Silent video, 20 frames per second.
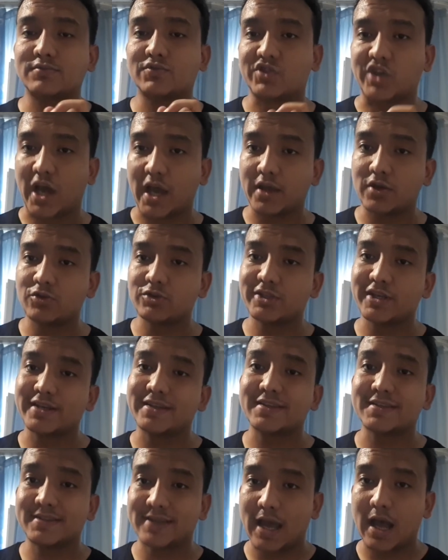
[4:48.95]
tired
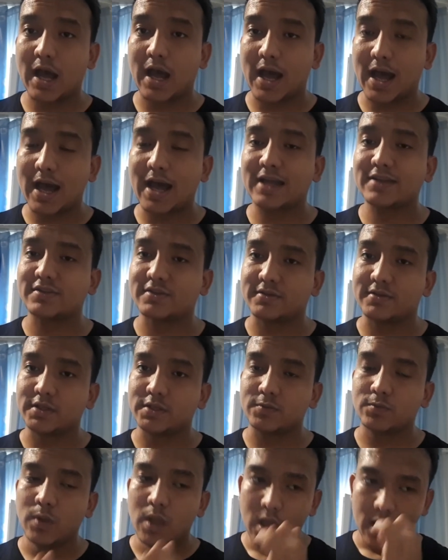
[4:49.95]
it is
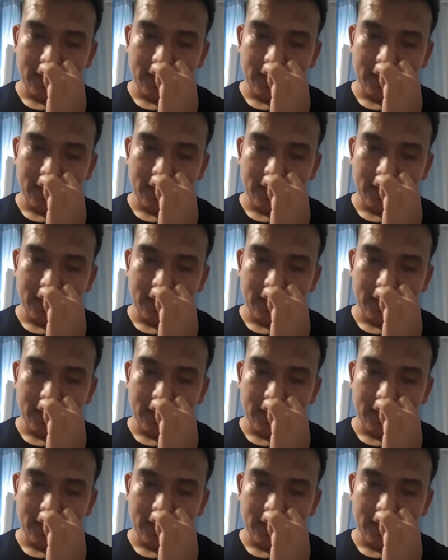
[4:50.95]
adjective.